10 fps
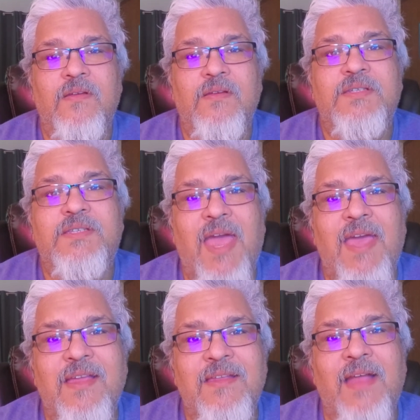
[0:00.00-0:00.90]
Stay
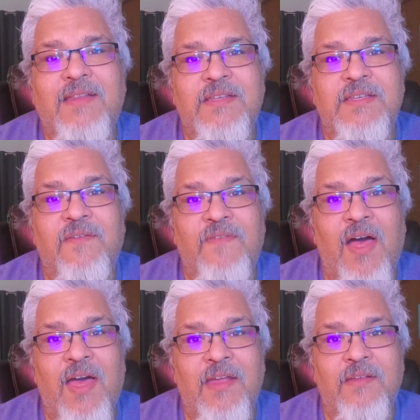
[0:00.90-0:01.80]
connected to the
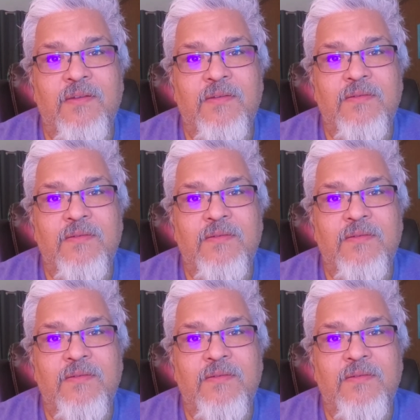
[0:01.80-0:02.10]
vine.